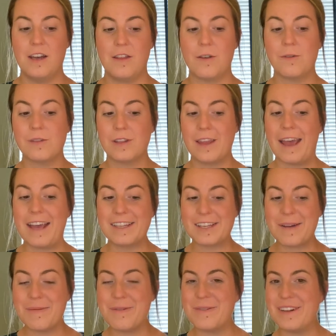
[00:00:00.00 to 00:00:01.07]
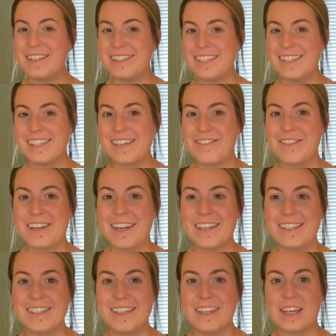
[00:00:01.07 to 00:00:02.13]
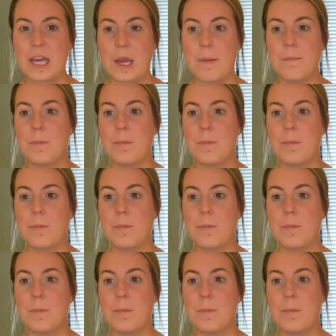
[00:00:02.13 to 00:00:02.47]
Those last couple ones, they sound kind of silly,